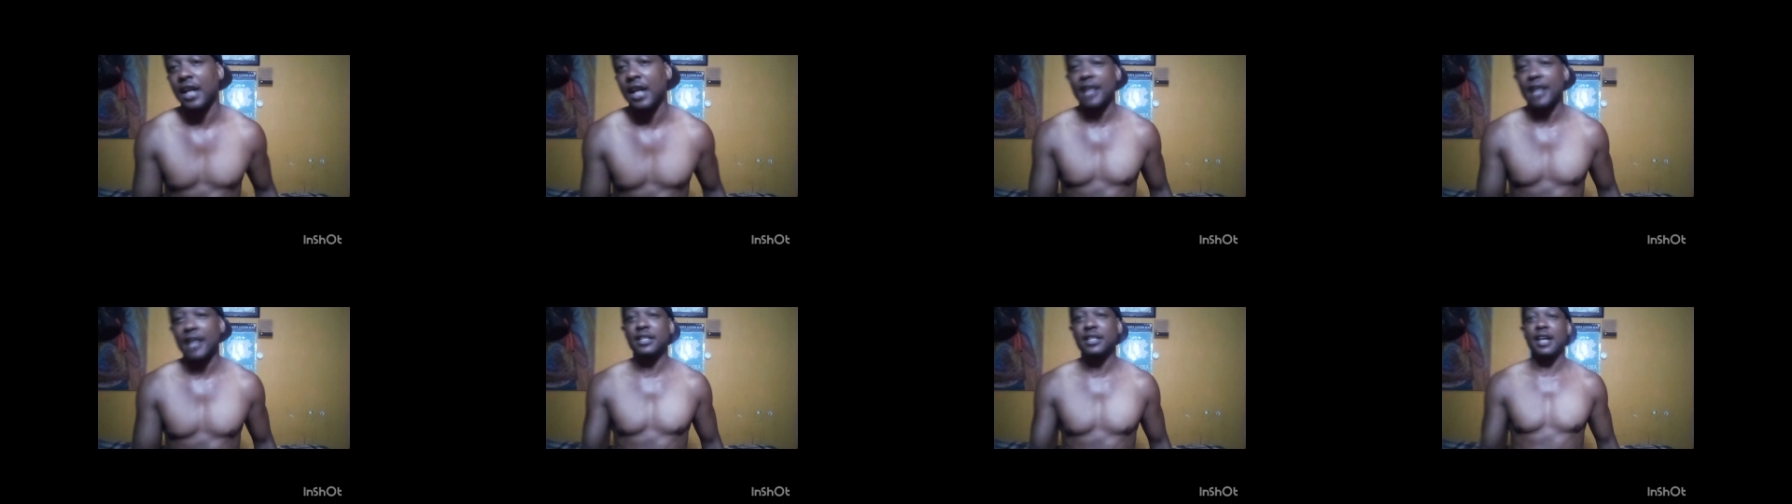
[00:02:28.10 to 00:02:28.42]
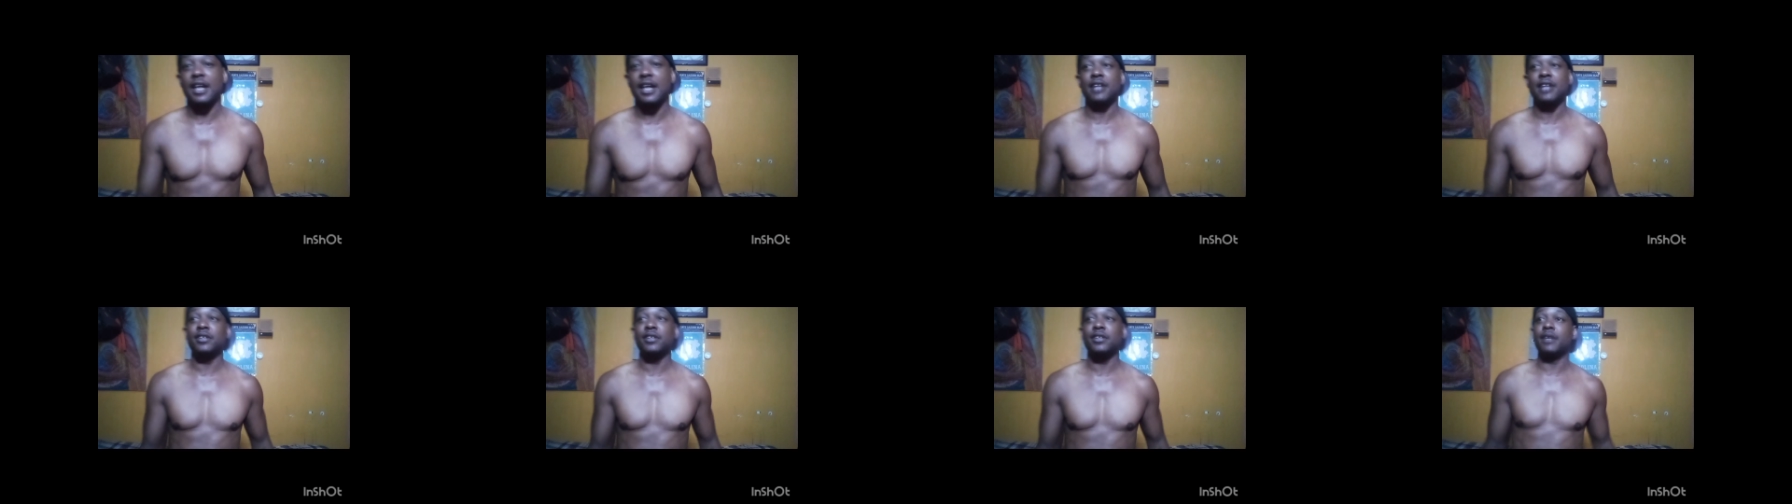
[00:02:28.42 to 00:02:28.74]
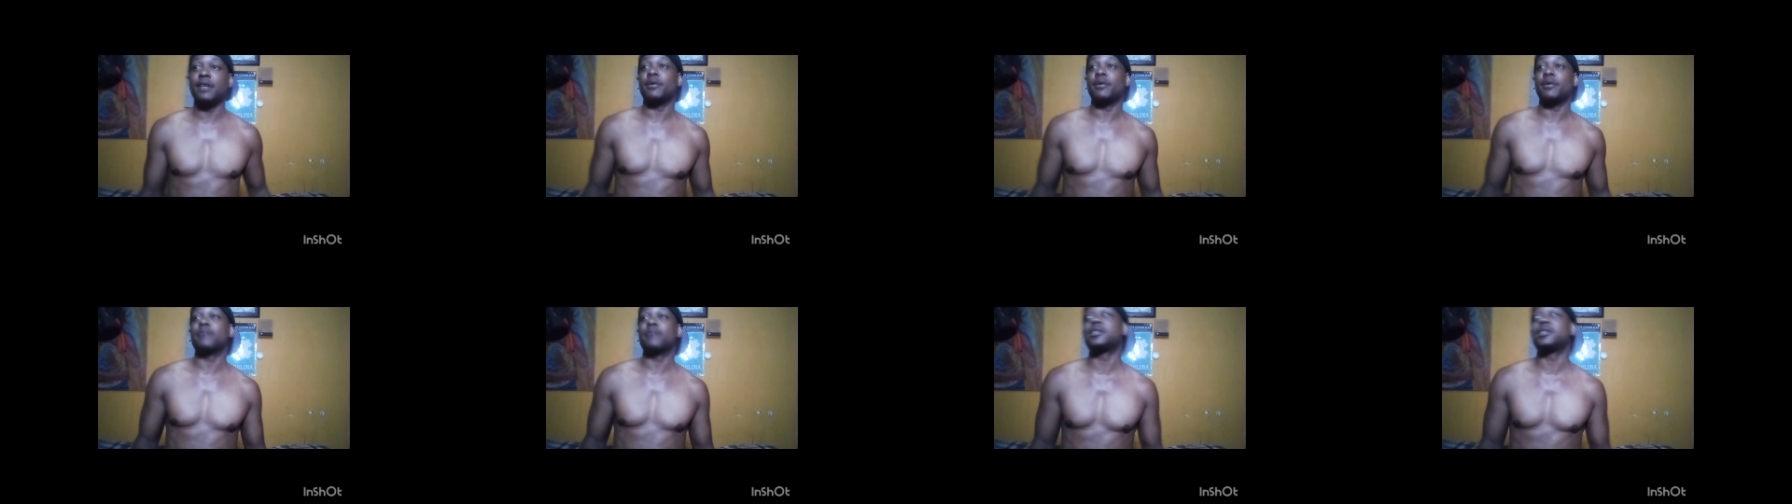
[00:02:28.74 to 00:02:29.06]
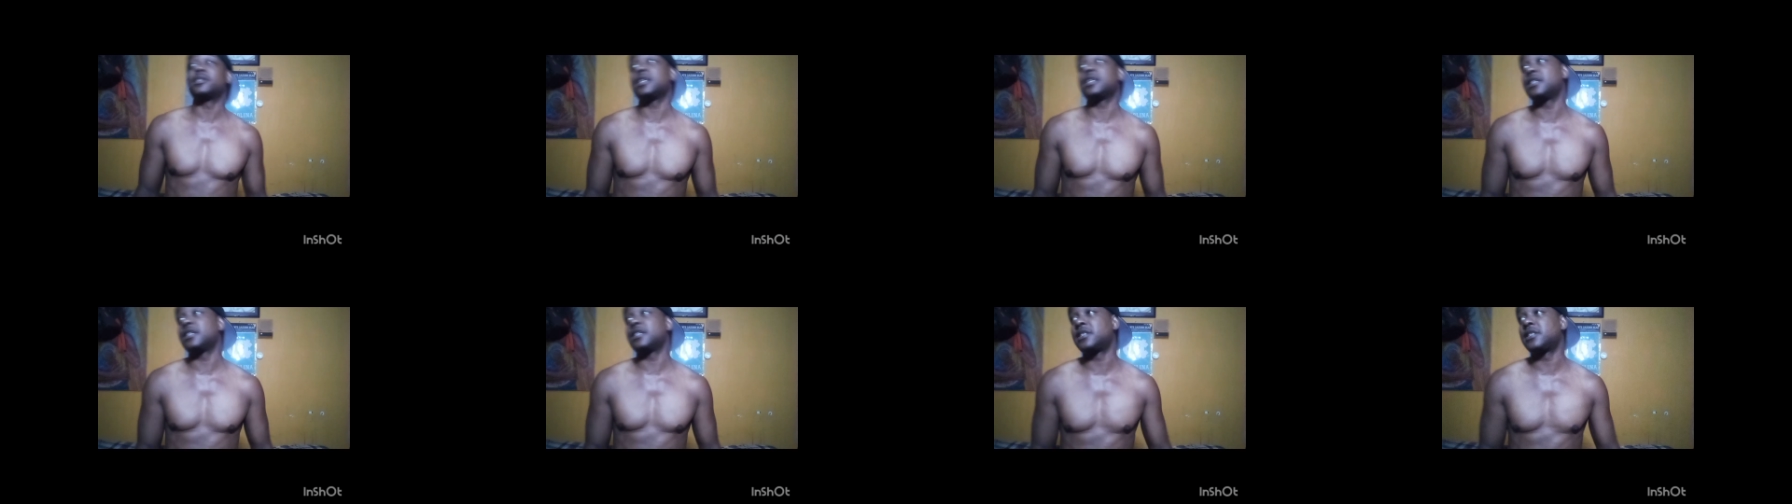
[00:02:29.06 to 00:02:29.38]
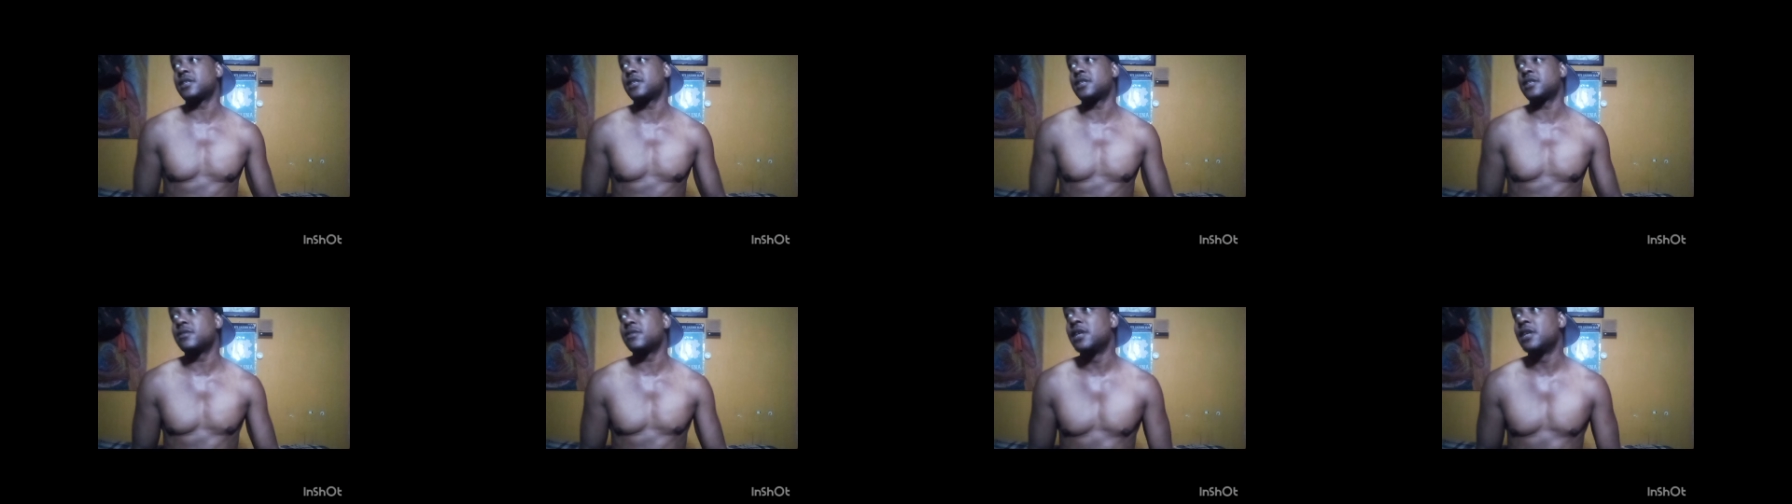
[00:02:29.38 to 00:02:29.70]
like that. You get what I'm saying?
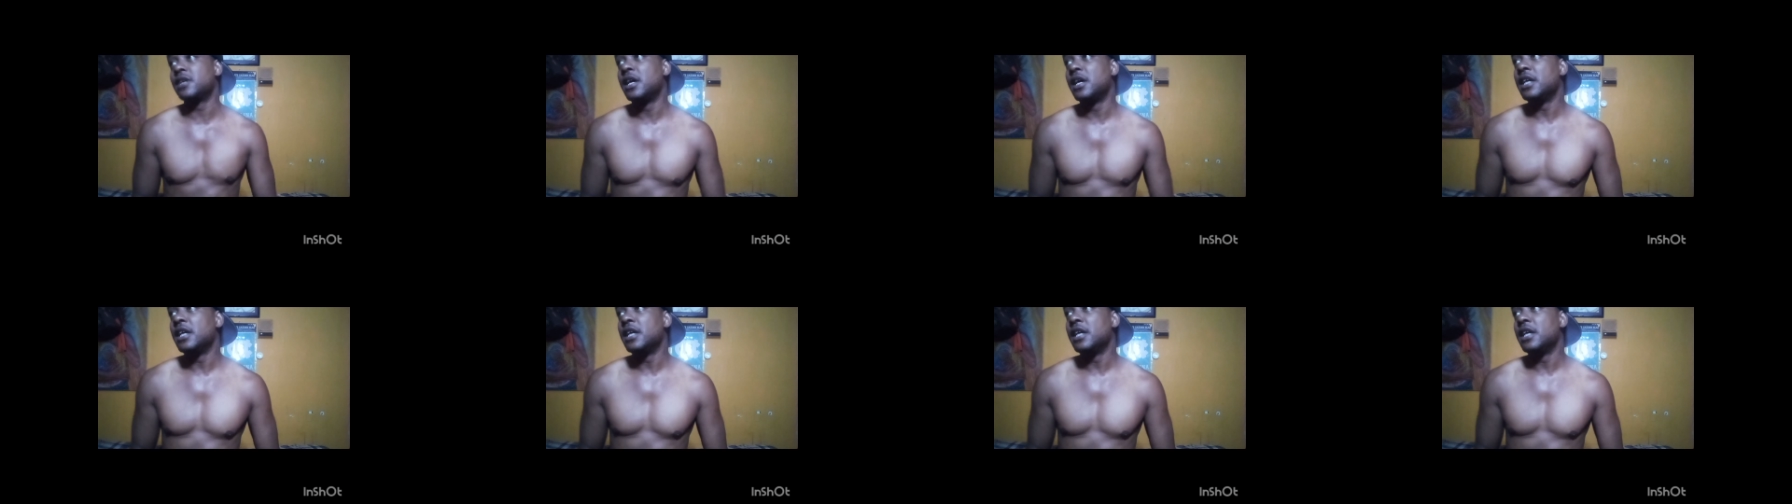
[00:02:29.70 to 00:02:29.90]
So